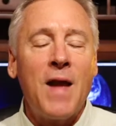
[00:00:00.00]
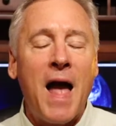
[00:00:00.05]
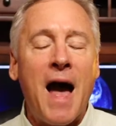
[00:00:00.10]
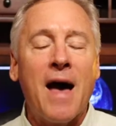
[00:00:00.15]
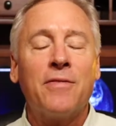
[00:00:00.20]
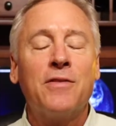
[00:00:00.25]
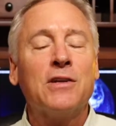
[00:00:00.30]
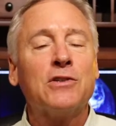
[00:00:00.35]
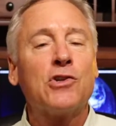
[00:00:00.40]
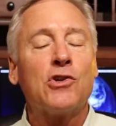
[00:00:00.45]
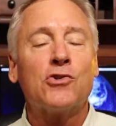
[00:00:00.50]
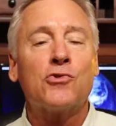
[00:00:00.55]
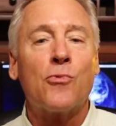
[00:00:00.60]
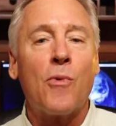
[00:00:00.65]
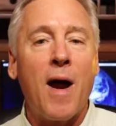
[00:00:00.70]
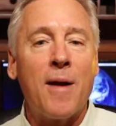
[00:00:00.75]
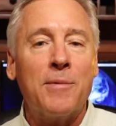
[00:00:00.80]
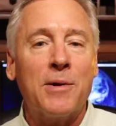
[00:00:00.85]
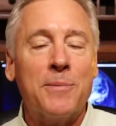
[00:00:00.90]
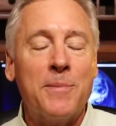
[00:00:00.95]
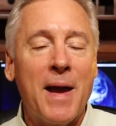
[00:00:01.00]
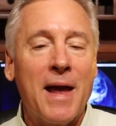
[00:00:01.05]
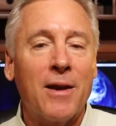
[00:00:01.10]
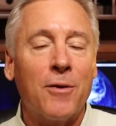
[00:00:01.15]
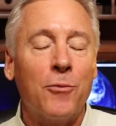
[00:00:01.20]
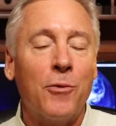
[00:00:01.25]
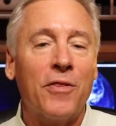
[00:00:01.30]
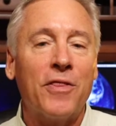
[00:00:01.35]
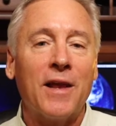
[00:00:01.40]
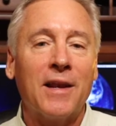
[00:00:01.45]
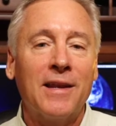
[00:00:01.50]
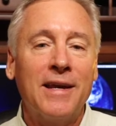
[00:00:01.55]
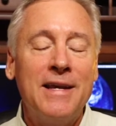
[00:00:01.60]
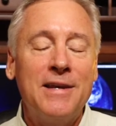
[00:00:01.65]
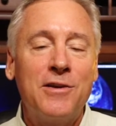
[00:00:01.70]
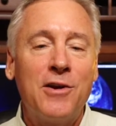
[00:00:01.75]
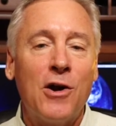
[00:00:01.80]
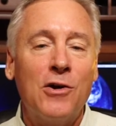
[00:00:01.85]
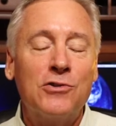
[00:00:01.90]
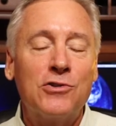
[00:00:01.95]
Hi, this is Robert Mallon with
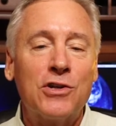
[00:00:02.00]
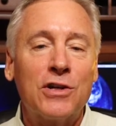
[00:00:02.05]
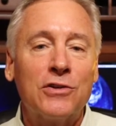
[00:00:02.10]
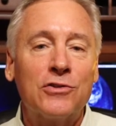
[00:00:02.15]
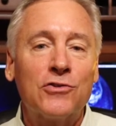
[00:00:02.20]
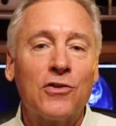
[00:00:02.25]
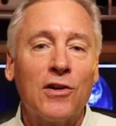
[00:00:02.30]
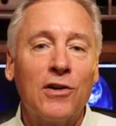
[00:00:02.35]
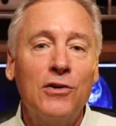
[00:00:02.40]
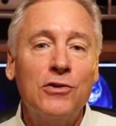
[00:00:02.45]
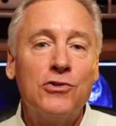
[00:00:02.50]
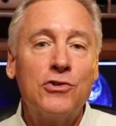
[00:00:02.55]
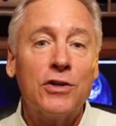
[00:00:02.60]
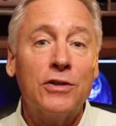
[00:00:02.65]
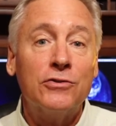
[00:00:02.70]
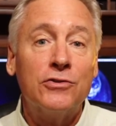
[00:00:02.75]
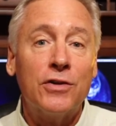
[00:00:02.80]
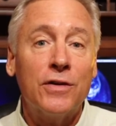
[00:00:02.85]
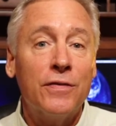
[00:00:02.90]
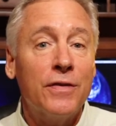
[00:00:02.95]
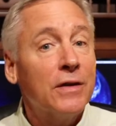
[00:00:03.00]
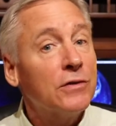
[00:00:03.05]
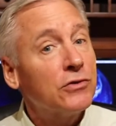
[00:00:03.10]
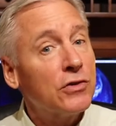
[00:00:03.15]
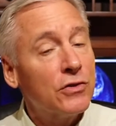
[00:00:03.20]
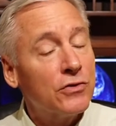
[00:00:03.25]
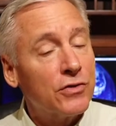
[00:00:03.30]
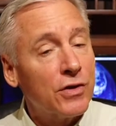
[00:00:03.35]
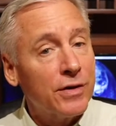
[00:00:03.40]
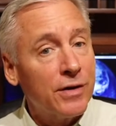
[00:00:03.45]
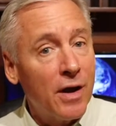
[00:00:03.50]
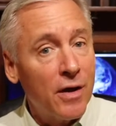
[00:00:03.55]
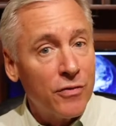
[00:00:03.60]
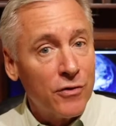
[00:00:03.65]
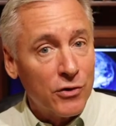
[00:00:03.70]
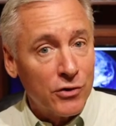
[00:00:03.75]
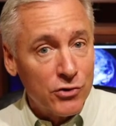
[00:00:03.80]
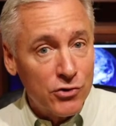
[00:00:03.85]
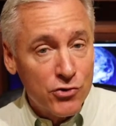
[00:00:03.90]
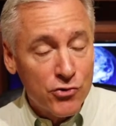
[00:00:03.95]
Elite Coaching Solutions, and this is
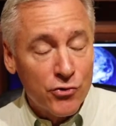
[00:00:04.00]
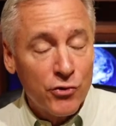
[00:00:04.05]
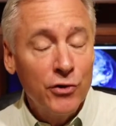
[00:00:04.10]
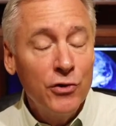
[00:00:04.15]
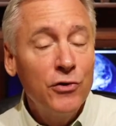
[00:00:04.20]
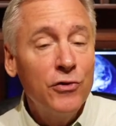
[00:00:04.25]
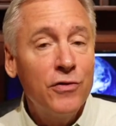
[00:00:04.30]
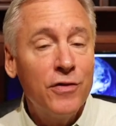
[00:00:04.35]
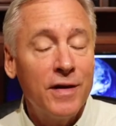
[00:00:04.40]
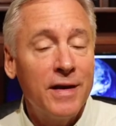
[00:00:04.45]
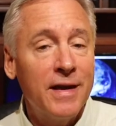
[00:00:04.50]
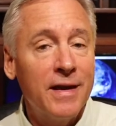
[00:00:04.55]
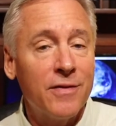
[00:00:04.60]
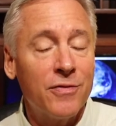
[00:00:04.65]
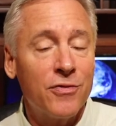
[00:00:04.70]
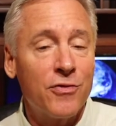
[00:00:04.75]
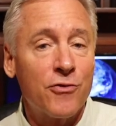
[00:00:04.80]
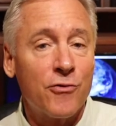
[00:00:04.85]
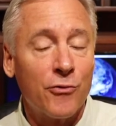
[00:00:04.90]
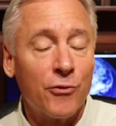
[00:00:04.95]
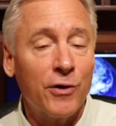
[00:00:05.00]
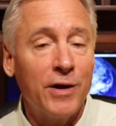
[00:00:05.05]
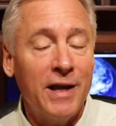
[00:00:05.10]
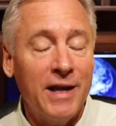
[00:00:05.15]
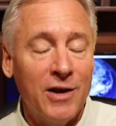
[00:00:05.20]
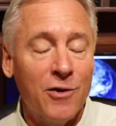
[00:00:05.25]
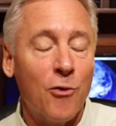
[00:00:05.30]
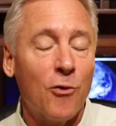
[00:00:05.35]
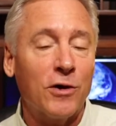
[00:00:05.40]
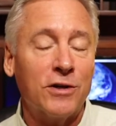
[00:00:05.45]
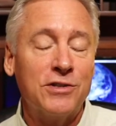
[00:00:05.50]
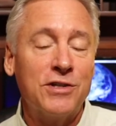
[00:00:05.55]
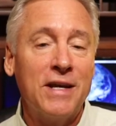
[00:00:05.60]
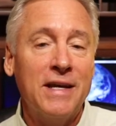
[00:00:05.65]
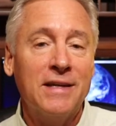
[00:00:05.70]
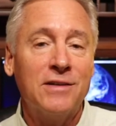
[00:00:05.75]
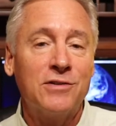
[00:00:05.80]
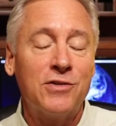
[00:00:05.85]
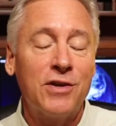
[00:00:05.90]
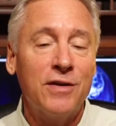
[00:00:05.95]
another Truth in 3, or
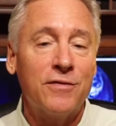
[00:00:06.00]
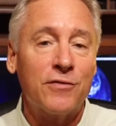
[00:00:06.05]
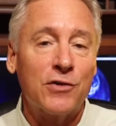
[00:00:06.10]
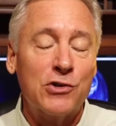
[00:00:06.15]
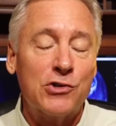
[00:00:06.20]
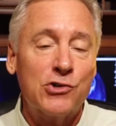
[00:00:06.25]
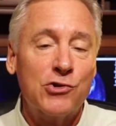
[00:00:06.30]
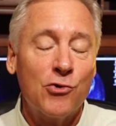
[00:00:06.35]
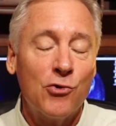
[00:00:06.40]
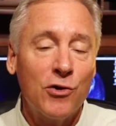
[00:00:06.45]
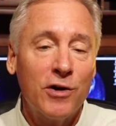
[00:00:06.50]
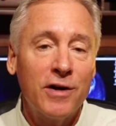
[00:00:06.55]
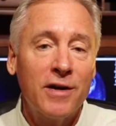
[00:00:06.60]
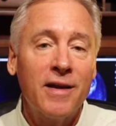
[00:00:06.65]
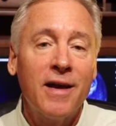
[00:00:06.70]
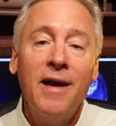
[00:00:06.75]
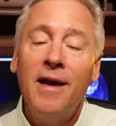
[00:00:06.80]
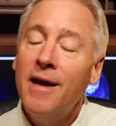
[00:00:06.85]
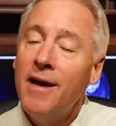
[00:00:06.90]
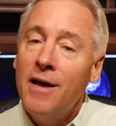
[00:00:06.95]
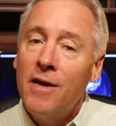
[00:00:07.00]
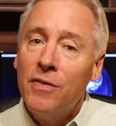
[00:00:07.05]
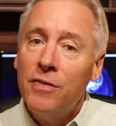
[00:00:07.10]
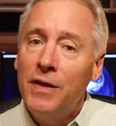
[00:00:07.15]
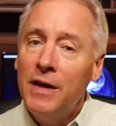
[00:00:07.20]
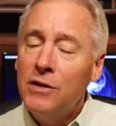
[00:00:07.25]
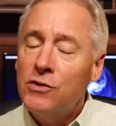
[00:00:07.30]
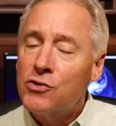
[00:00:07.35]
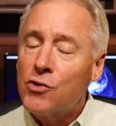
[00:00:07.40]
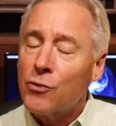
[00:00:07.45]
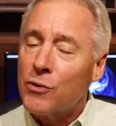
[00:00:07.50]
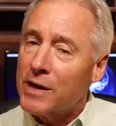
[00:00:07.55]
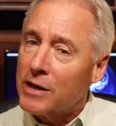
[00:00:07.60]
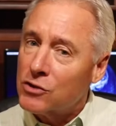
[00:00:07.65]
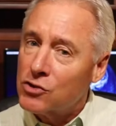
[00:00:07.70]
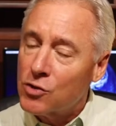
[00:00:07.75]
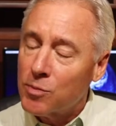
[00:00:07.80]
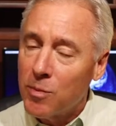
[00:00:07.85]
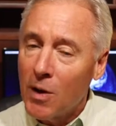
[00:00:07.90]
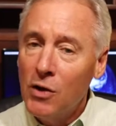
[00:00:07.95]
TNT for short. These are
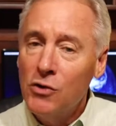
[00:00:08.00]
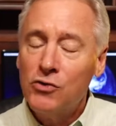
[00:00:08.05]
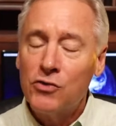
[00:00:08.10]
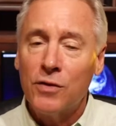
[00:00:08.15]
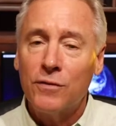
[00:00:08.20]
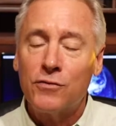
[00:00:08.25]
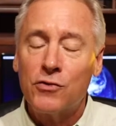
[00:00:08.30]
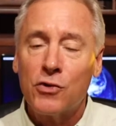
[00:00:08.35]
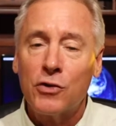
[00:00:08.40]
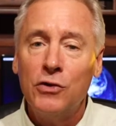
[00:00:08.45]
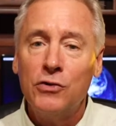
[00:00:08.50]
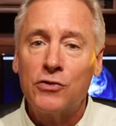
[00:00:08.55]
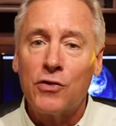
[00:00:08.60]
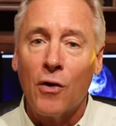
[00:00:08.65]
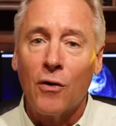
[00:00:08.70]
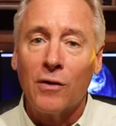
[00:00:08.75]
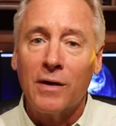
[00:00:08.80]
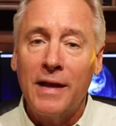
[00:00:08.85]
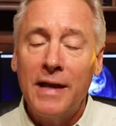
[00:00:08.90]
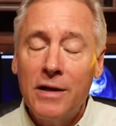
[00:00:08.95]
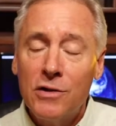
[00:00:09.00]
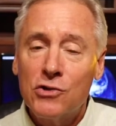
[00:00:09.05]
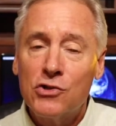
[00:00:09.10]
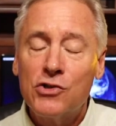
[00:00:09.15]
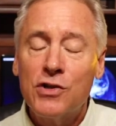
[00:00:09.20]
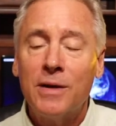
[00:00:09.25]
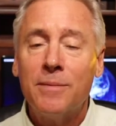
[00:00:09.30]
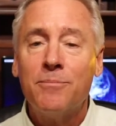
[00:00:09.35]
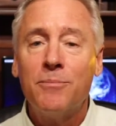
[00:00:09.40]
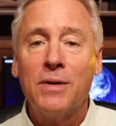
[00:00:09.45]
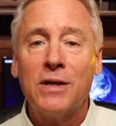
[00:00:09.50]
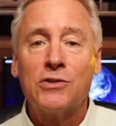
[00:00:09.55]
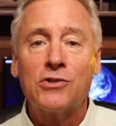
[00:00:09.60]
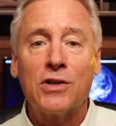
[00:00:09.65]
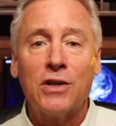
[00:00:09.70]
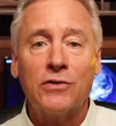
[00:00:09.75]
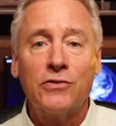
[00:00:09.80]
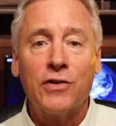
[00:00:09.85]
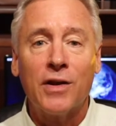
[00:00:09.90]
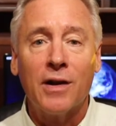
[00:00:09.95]
explosive truths on leadership,
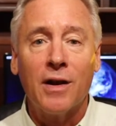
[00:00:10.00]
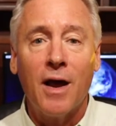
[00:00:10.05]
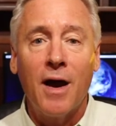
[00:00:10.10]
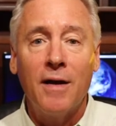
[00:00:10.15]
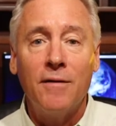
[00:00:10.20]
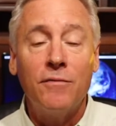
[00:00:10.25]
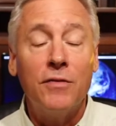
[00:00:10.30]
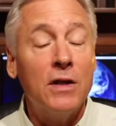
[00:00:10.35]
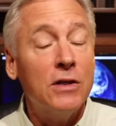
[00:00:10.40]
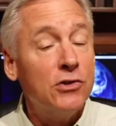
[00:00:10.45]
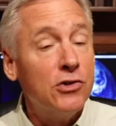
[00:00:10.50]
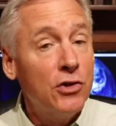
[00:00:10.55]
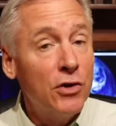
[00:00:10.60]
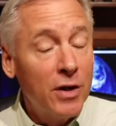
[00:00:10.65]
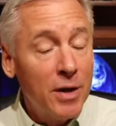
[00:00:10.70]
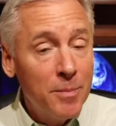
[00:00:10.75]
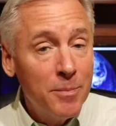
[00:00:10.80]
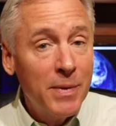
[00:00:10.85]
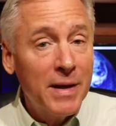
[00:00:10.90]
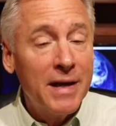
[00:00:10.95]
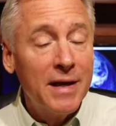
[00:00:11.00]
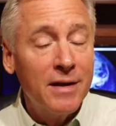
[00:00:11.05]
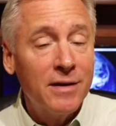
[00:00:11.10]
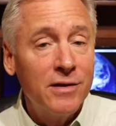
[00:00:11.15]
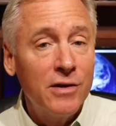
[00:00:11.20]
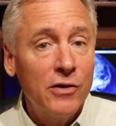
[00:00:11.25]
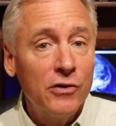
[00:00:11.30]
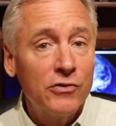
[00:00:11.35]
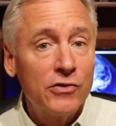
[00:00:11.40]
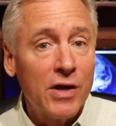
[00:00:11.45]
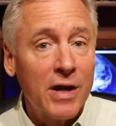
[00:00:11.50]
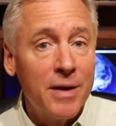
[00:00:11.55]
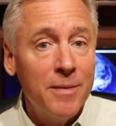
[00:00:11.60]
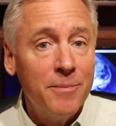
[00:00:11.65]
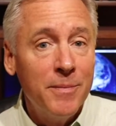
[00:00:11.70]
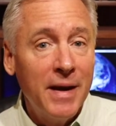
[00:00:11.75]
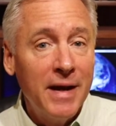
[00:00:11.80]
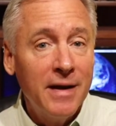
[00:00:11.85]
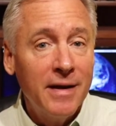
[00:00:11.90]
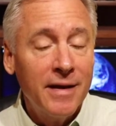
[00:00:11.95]
business, and life that you can begin using
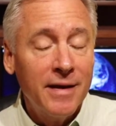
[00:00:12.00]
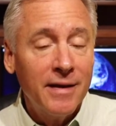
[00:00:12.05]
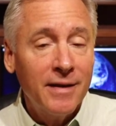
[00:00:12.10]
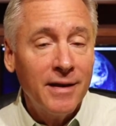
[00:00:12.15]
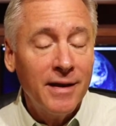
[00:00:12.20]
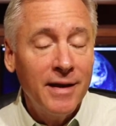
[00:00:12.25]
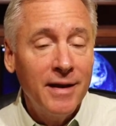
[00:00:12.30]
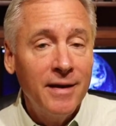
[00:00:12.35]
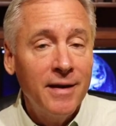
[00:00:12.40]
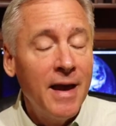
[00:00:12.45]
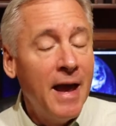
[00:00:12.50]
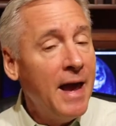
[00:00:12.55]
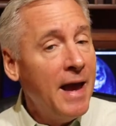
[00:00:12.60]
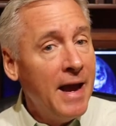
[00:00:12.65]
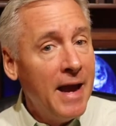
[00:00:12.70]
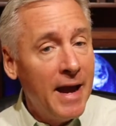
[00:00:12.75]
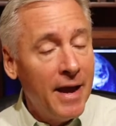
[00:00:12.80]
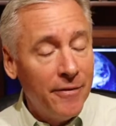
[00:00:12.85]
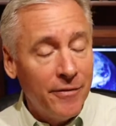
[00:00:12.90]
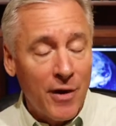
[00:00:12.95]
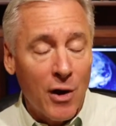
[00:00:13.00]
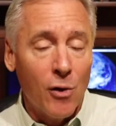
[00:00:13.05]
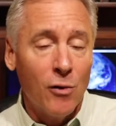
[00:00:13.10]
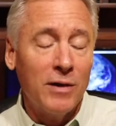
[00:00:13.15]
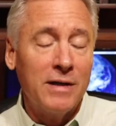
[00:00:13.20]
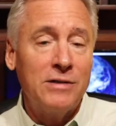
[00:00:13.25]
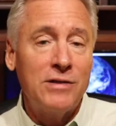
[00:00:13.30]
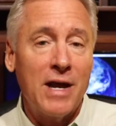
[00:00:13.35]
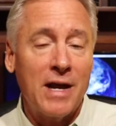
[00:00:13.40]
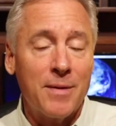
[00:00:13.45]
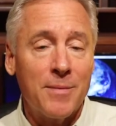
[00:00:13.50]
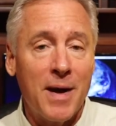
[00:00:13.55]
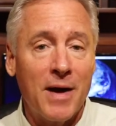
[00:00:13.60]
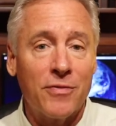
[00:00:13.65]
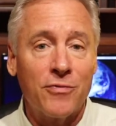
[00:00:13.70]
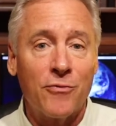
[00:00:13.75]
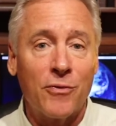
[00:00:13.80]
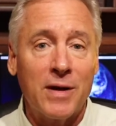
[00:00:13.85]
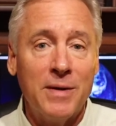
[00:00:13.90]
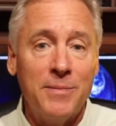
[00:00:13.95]
immediately, and they only take
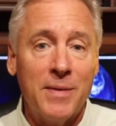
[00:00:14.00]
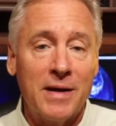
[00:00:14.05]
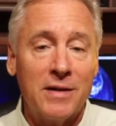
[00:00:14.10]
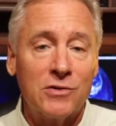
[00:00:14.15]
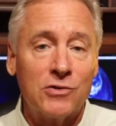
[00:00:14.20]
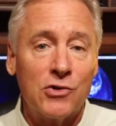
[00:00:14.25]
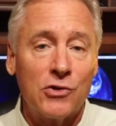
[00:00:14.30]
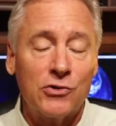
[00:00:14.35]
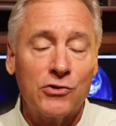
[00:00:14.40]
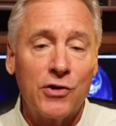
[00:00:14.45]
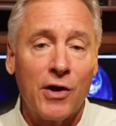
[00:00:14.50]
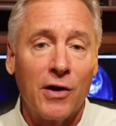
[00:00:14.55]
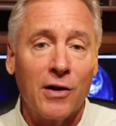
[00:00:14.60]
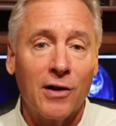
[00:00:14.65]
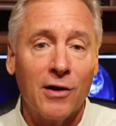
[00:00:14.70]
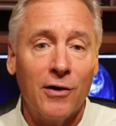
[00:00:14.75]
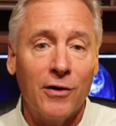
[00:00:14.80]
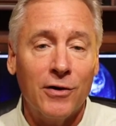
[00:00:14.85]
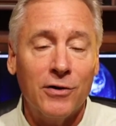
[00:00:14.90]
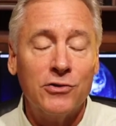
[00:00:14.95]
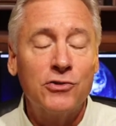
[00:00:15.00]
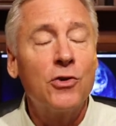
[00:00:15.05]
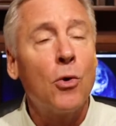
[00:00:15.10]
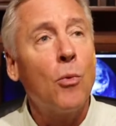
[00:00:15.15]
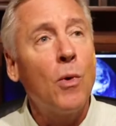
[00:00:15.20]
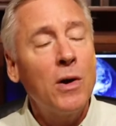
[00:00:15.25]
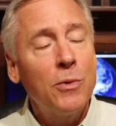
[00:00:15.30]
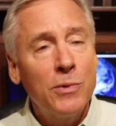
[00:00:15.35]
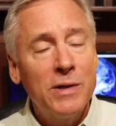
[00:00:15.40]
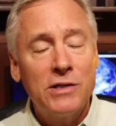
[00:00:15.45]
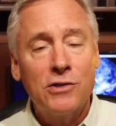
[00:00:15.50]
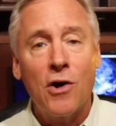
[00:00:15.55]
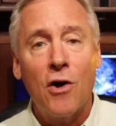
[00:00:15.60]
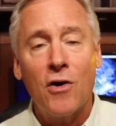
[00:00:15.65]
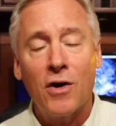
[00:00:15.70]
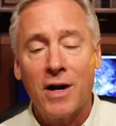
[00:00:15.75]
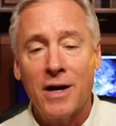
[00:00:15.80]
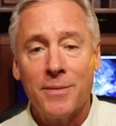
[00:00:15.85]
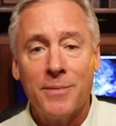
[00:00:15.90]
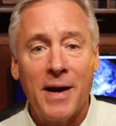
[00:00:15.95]
about 3 minutes or so to learn. So what are we
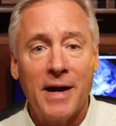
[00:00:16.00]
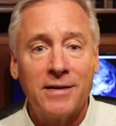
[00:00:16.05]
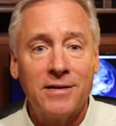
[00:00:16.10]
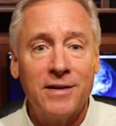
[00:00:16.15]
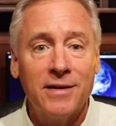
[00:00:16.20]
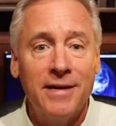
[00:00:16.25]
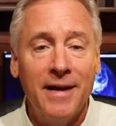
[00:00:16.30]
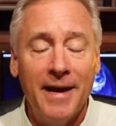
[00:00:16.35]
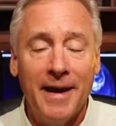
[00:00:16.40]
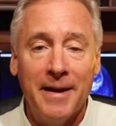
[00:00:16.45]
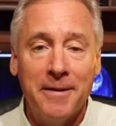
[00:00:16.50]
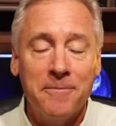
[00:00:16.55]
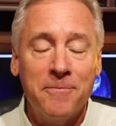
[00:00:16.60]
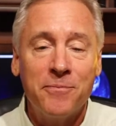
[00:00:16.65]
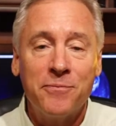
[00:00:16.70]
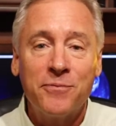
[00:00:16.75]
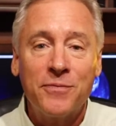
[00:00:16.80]
talking about today?